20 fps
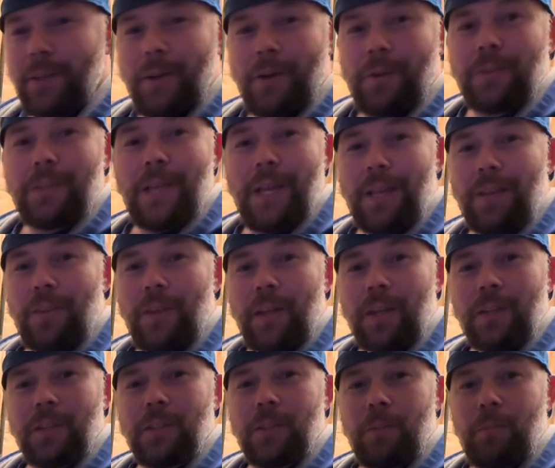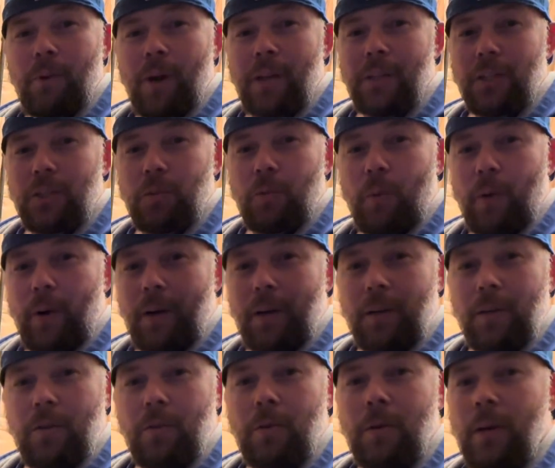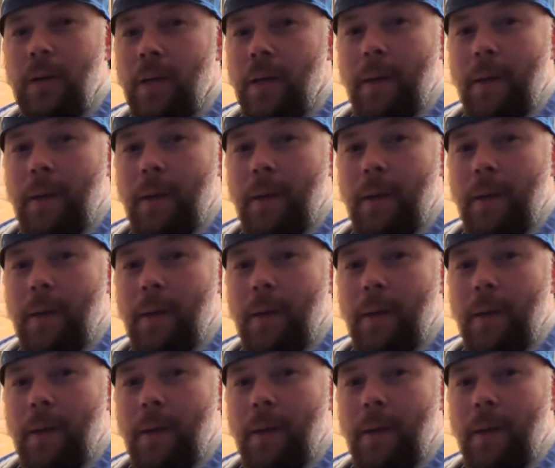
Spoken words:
take things, projects we want to do,